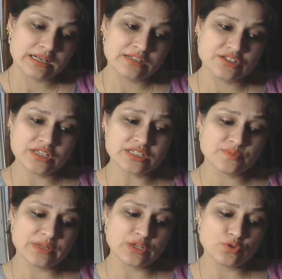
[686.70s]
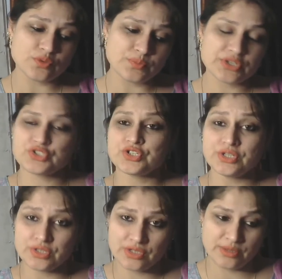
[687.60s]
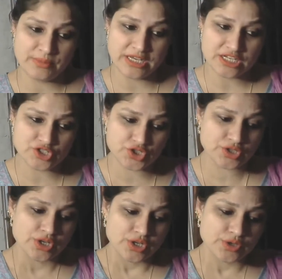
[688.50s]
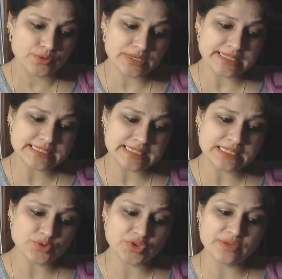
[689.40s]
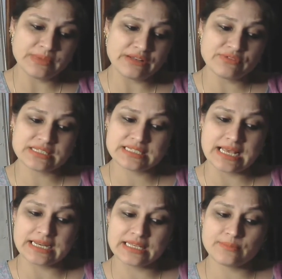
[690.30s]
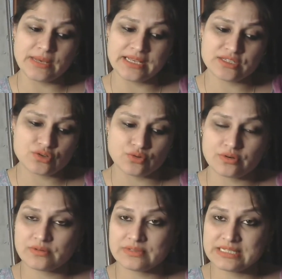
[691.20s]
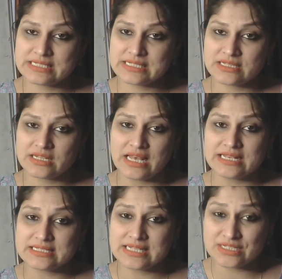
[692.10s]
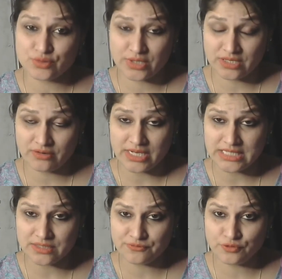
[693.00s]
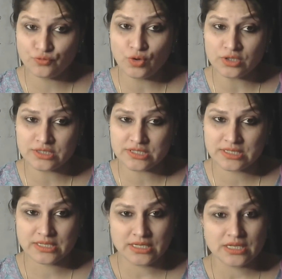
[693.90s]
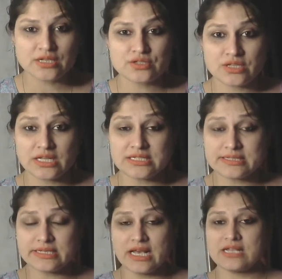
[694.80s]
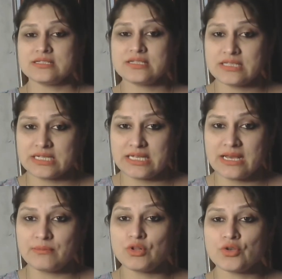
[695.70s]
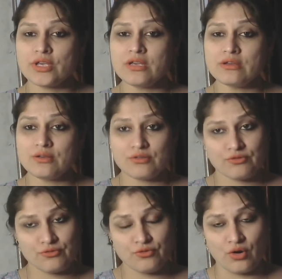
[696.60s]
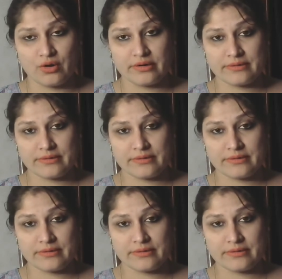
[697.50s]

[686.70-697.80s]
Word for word: Just below the picture, the image, you can see three men were standing by a door. These are the lines that you can write if you want. So that is the answer that I am looking for.